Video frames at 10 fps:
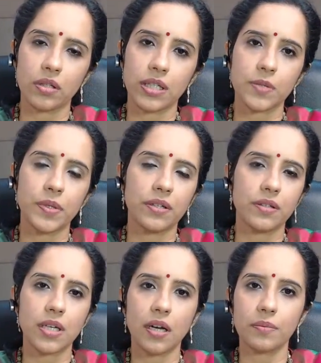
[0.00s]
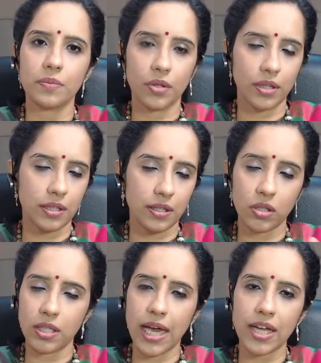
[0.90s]
experience hub or
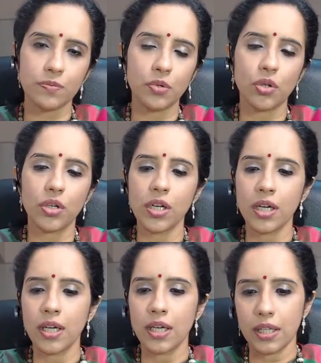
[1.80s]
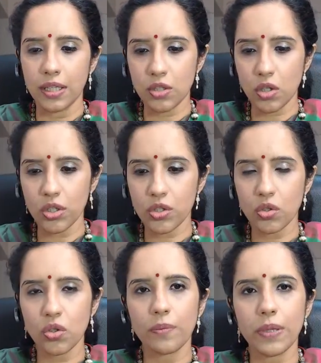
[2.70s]
the dashboard. There's
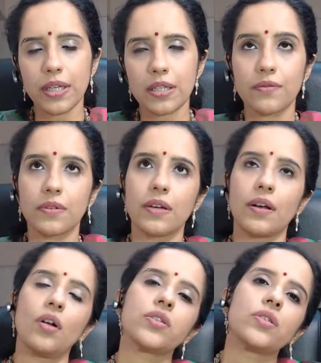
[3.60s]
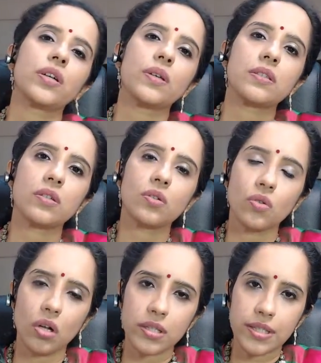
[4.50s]
also a place. They also requested you to
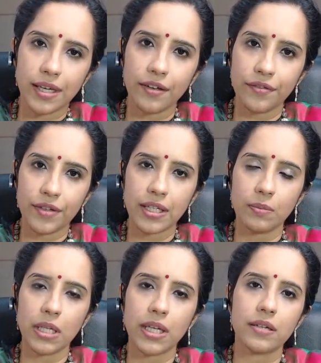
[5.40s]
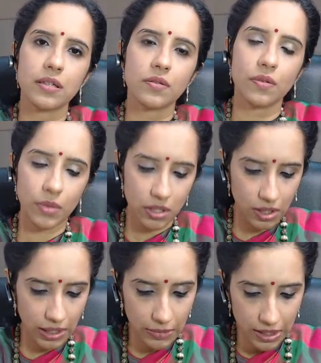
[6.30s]
all save that email address from which
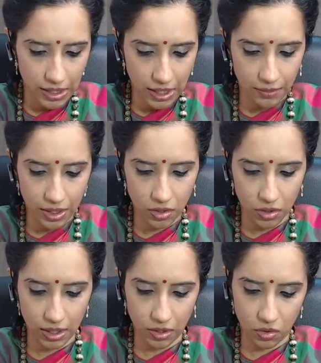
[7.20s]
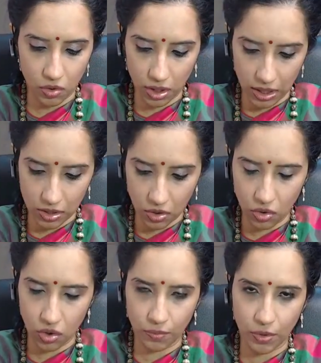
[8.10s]
the emails are coming, so that you don't doesn't go
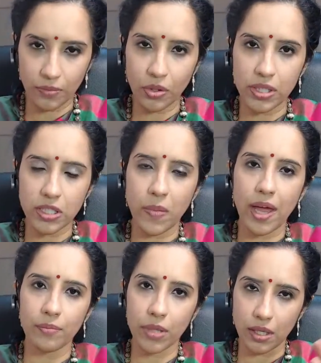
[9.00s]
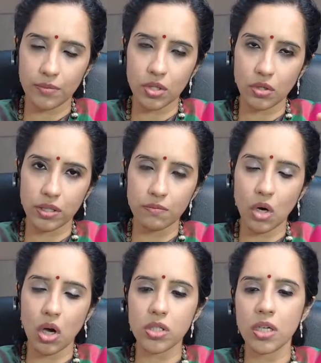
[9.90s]
into your promo and spam, but comes to your
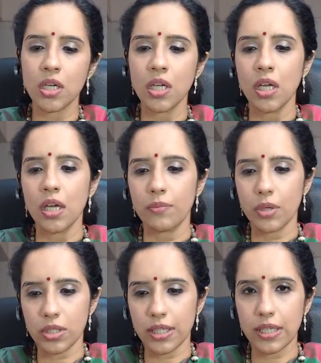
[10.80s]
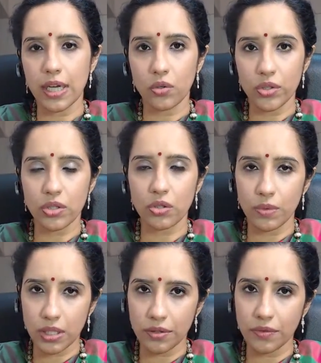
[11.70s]
inbox, because the entire course is going
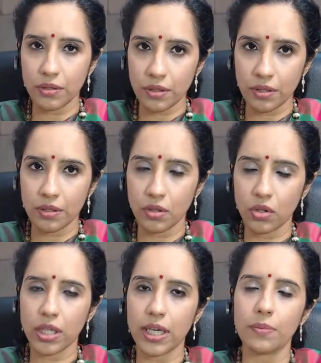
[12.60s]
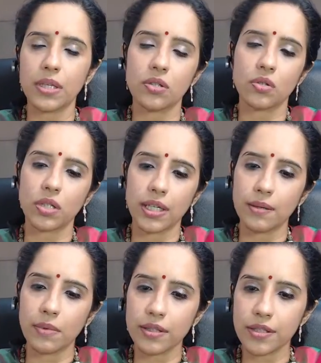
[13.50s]
to be driven. You're going to get updates through the
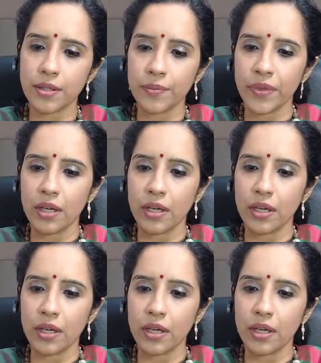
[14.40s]
emails.